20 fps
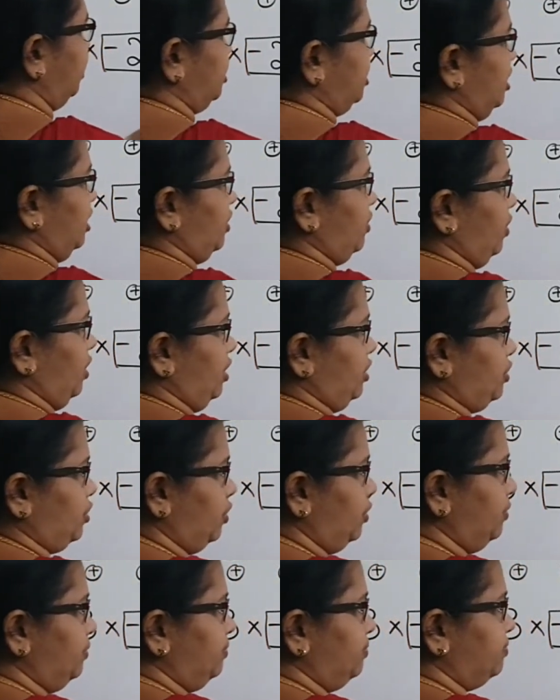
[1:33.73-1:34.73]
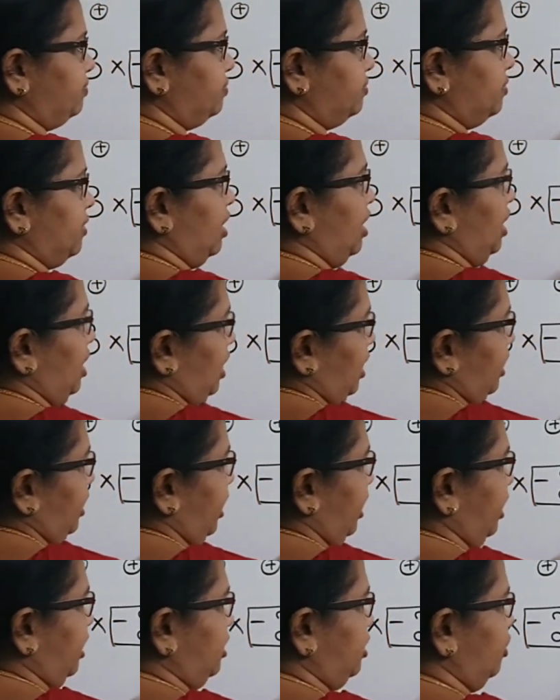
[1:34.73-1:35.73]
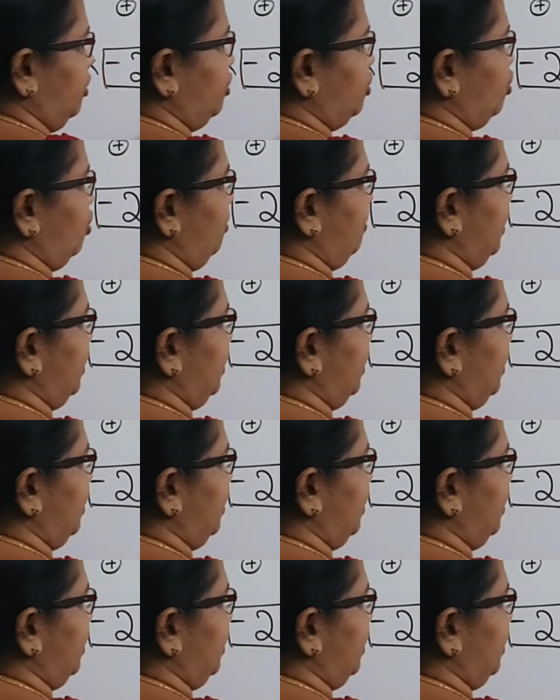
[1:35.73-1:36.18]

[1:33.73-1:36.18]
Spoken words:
is equal to negative 2